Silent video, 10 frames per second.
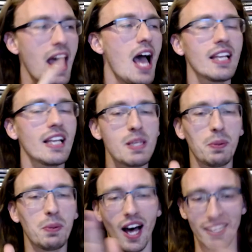Let's
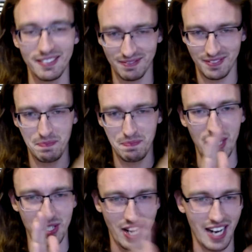applaud Peter
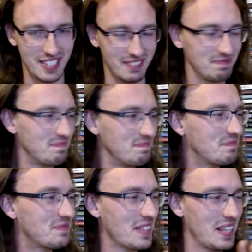Jackson.
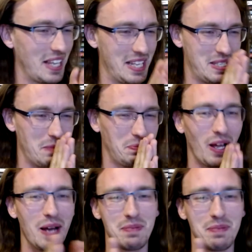Let's
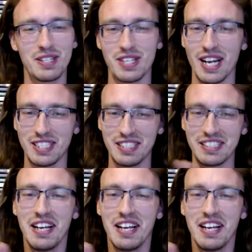applaud Peter Jackson